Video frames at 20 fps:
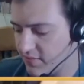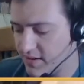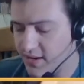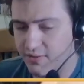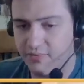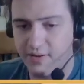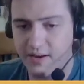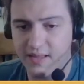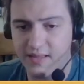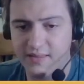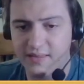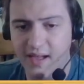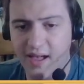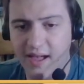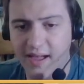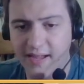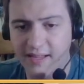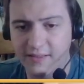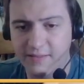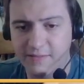really
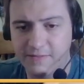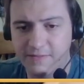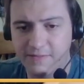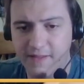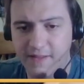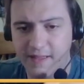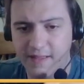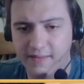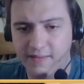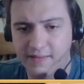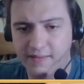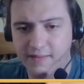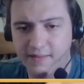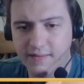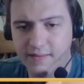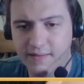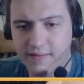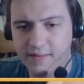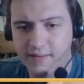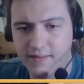tight fit.
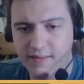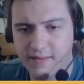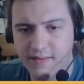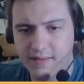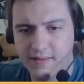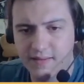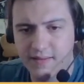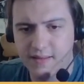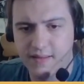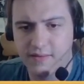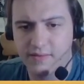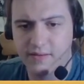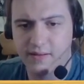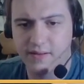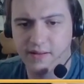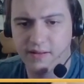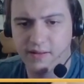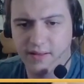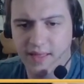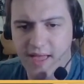Now, I've got a
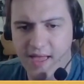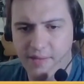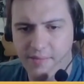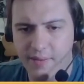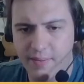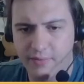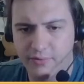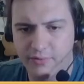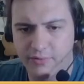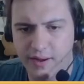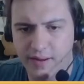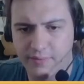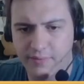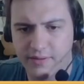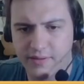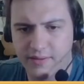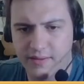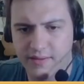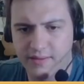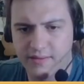little air bubble trapped
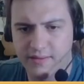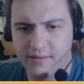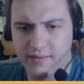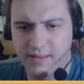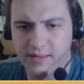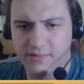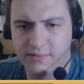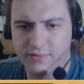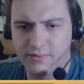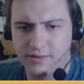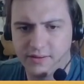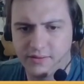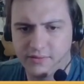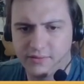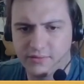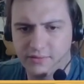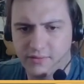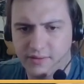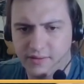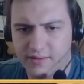in this, so it keeps trying to
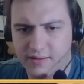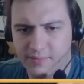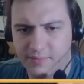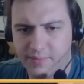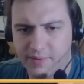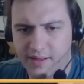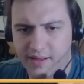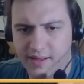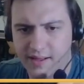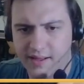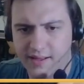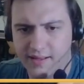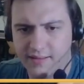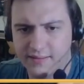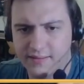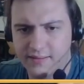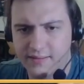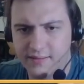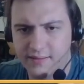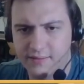squeeze it
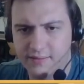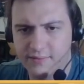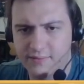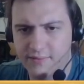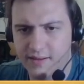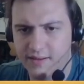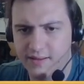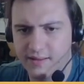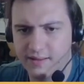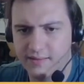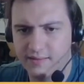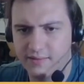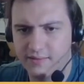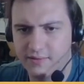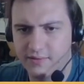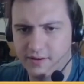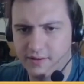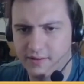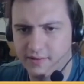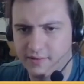apart. Might need to
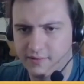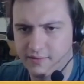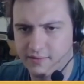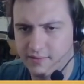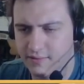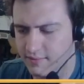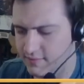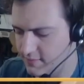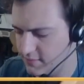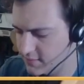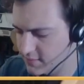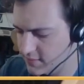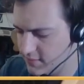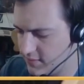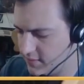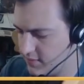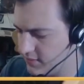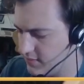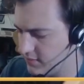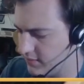try and just
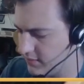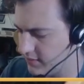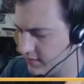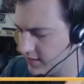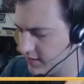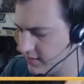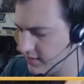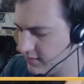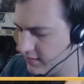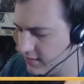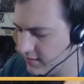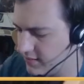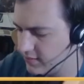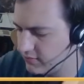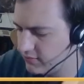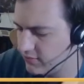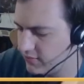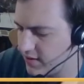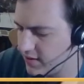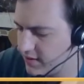hold that until it
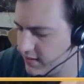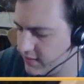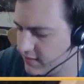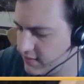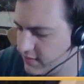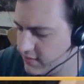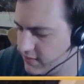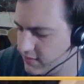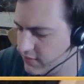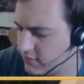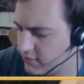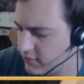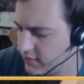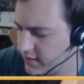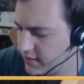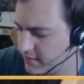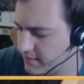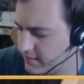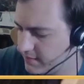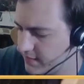dries. That's
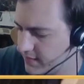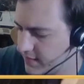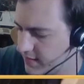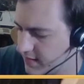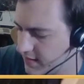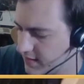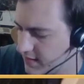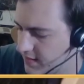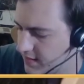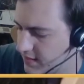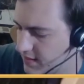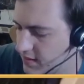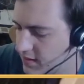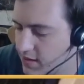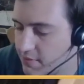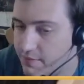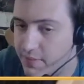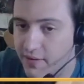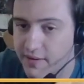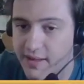annoying.
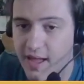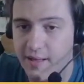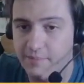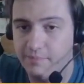But yeah,